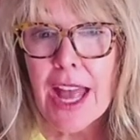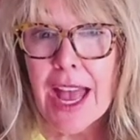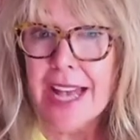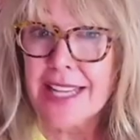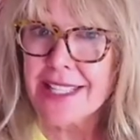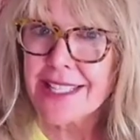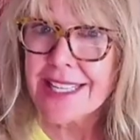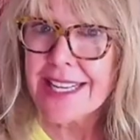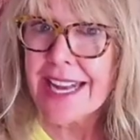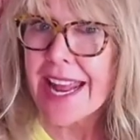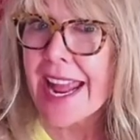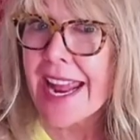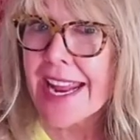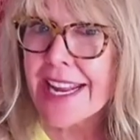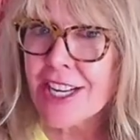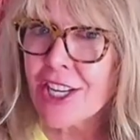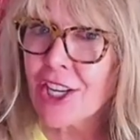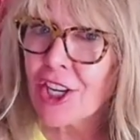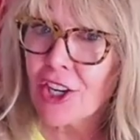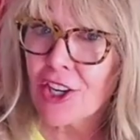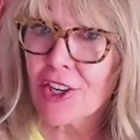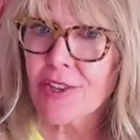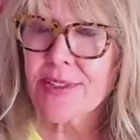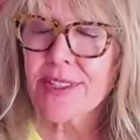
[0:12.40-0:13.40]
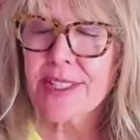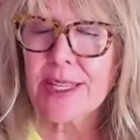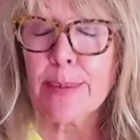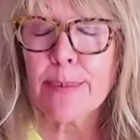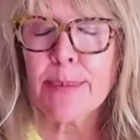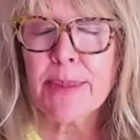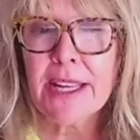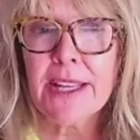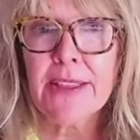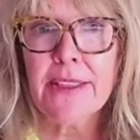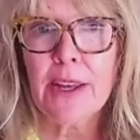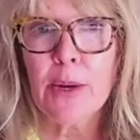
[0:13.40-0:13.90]
as an anchor,
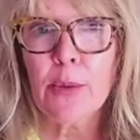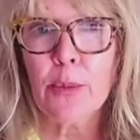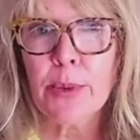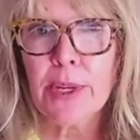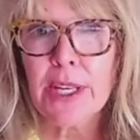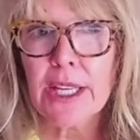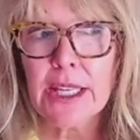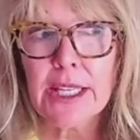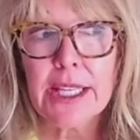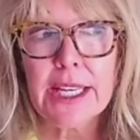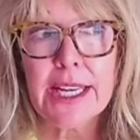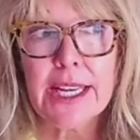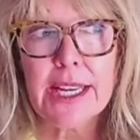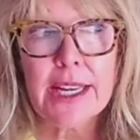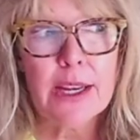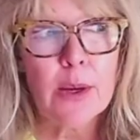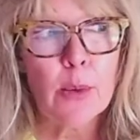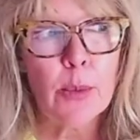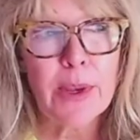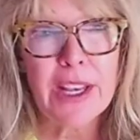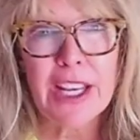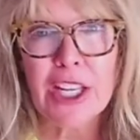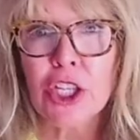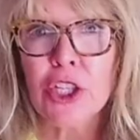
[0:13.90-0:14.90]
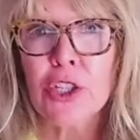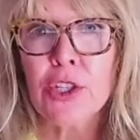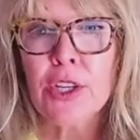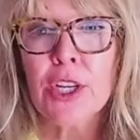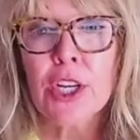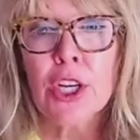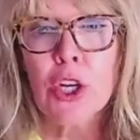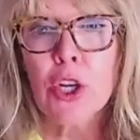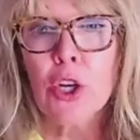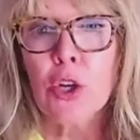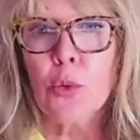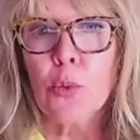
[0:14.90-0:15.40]
something that really we can
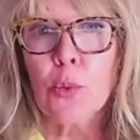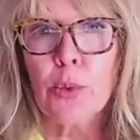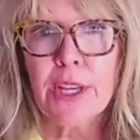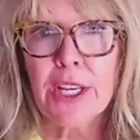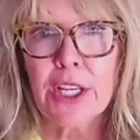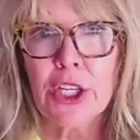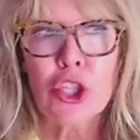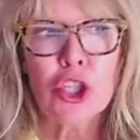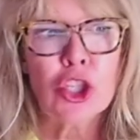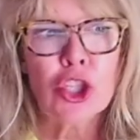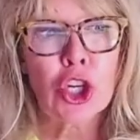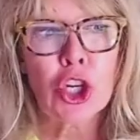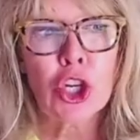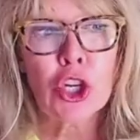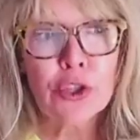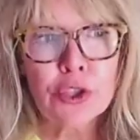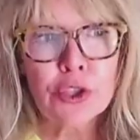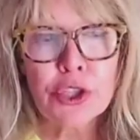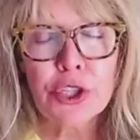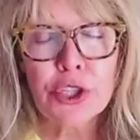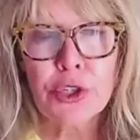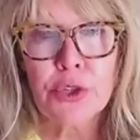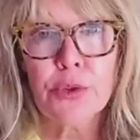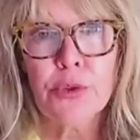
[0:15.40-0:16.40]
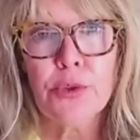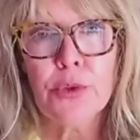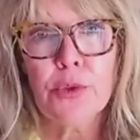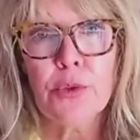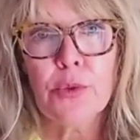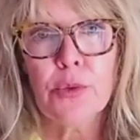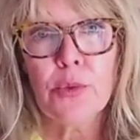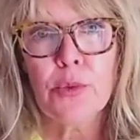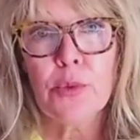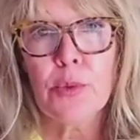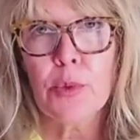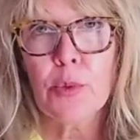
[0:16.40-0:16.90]
we can turn
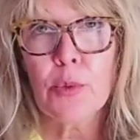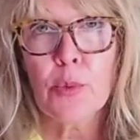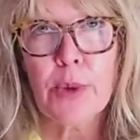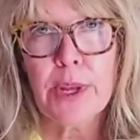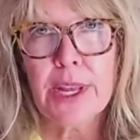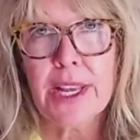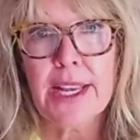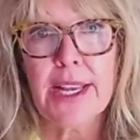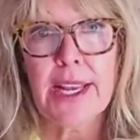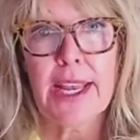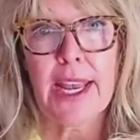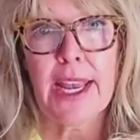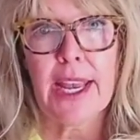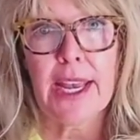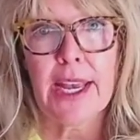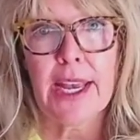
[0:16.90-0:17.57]
to, we